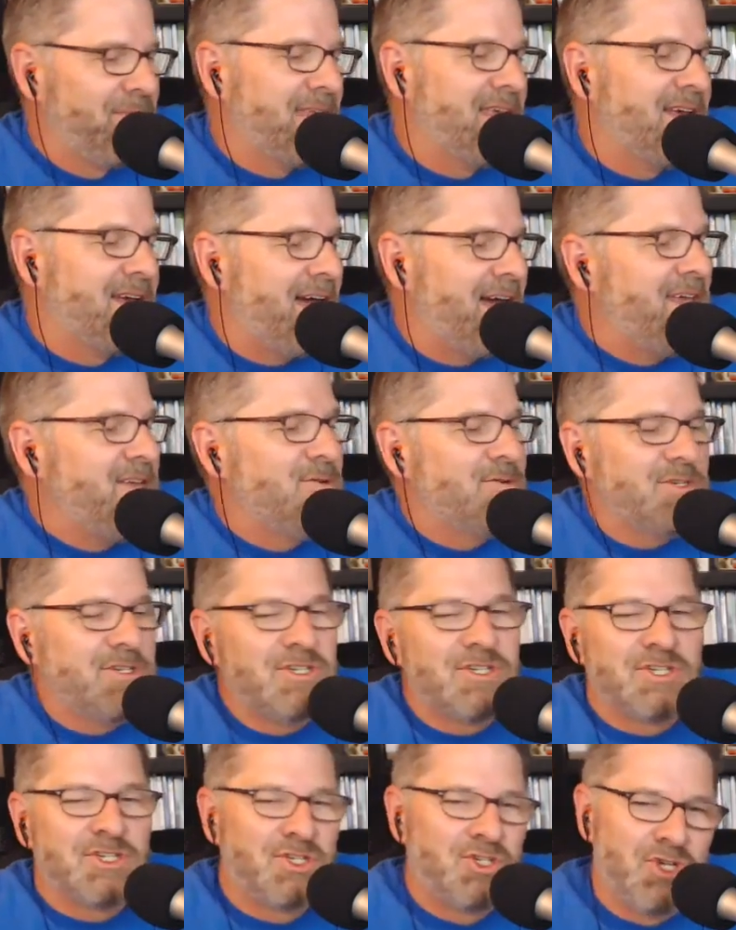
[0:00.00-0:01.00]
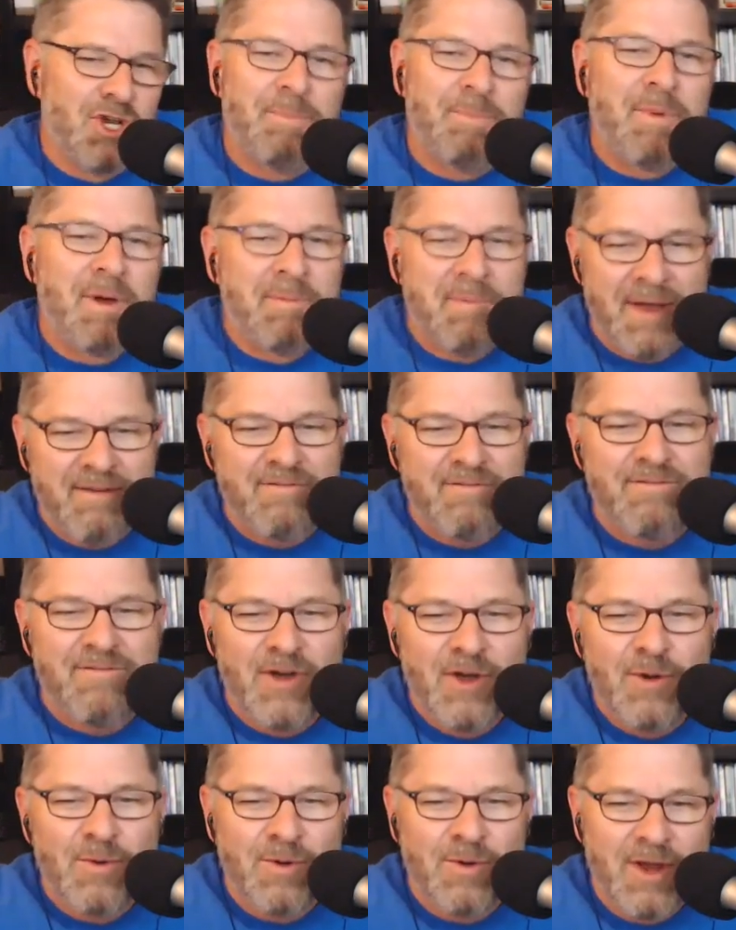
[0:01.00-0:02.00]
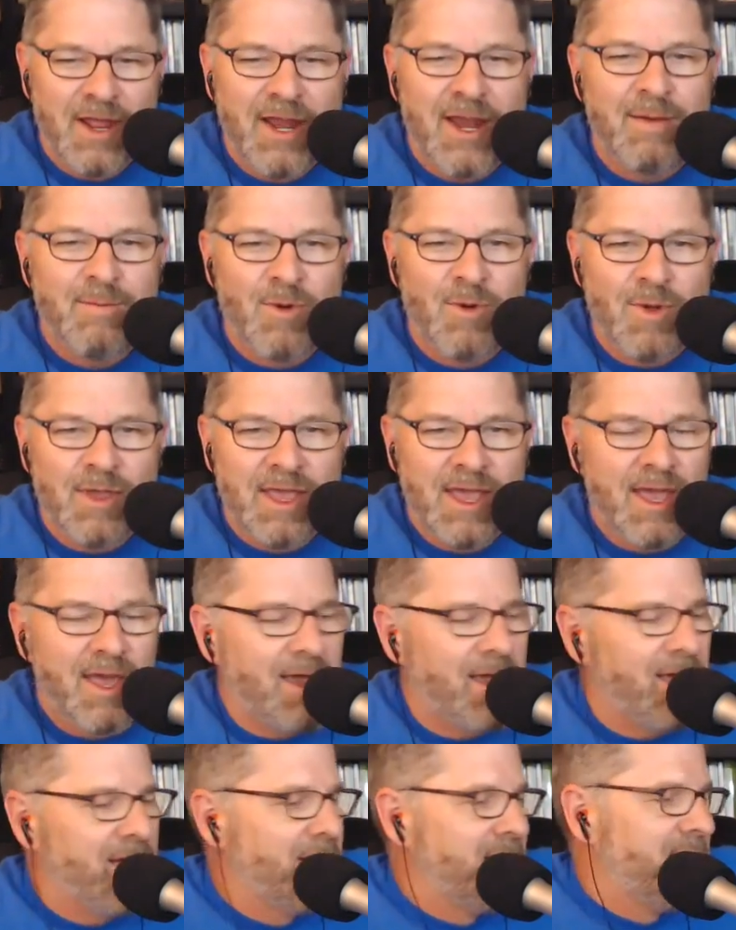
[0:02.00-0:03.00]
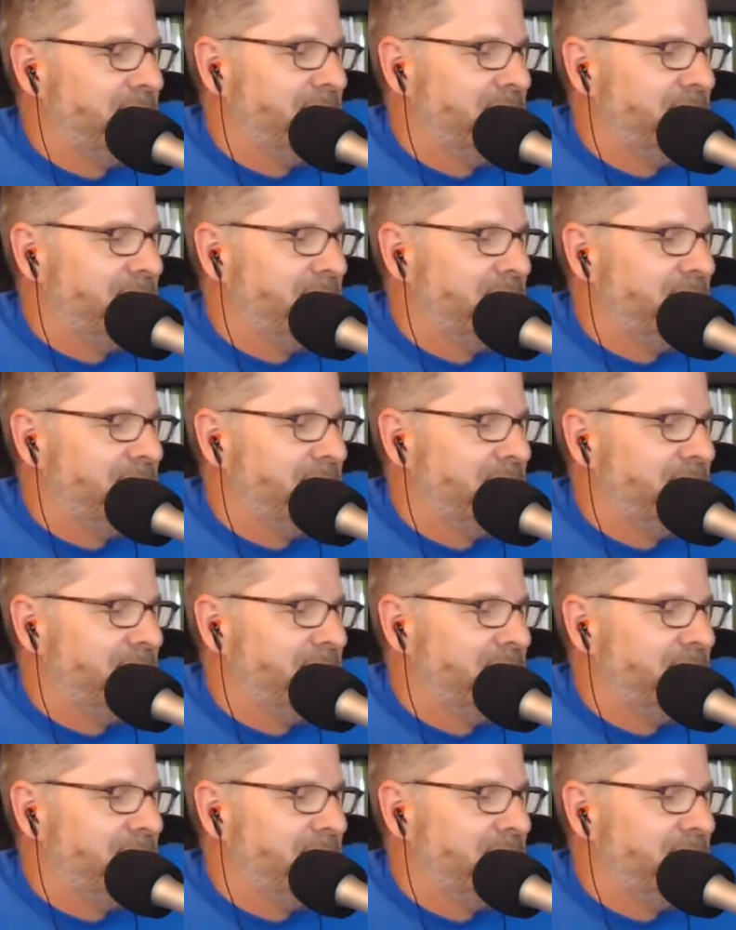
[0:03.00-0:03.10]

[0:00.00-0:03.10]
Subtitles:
I usually just jump on my phone and I'm okay.